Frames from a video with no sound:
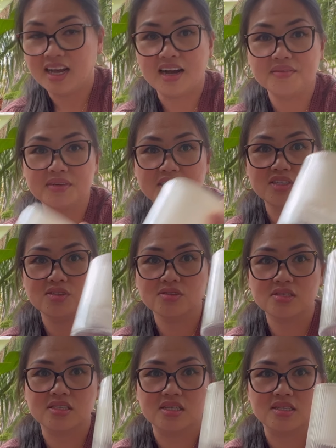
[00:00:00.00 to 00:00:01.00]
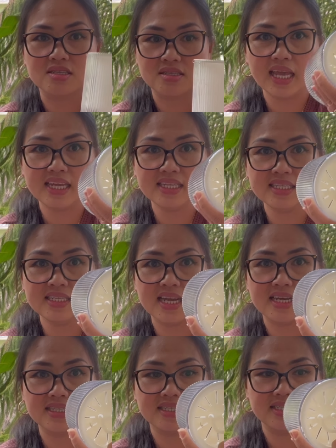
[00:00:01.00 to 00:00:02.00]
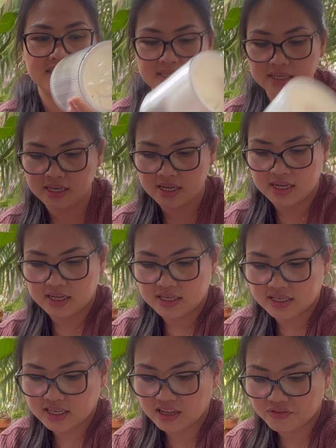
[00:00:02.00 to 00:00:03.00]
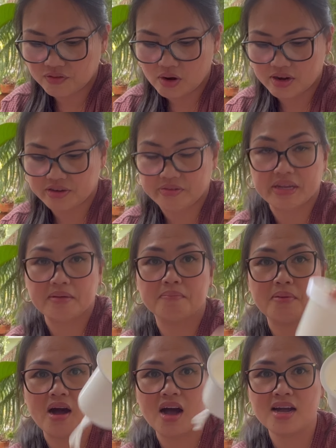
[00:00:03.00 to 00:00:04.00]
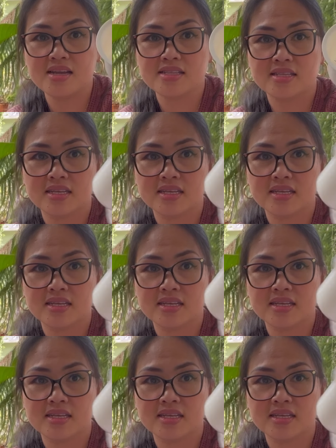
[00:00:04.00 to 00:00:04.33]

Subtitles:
I'm gonna use this handy dandy self-watering pot.